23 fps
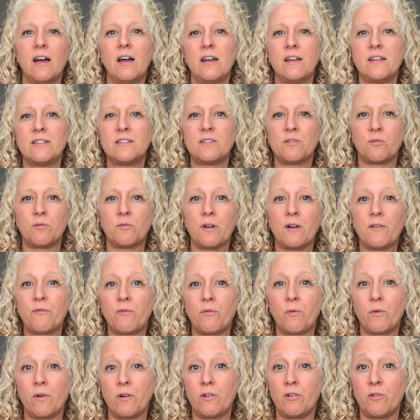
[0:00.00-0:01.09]
it's a rough
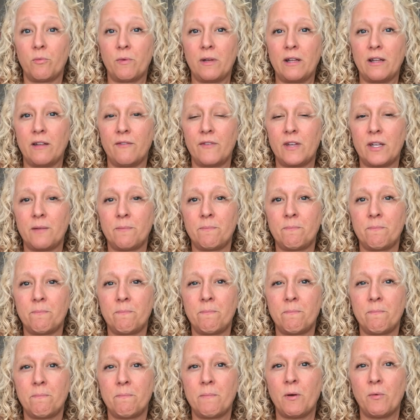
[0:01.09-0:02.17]
world we live in,
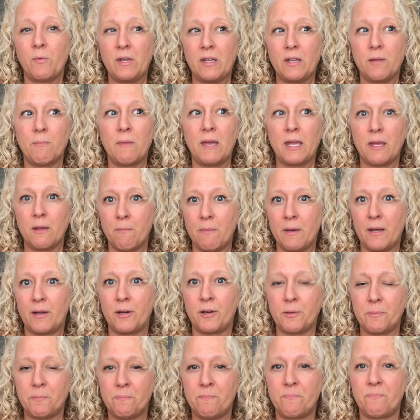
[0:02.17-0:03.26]
but we can make it
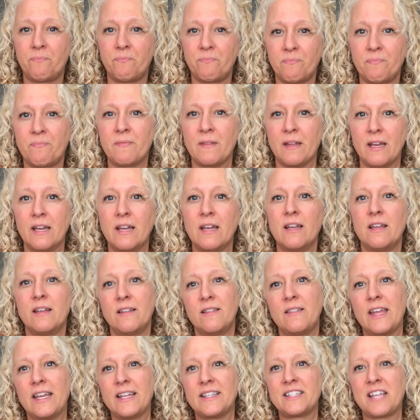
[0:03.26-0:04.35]
better.
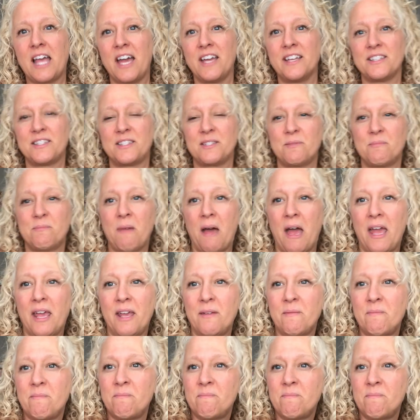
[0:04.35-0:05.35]
Thanks, guys. Bye.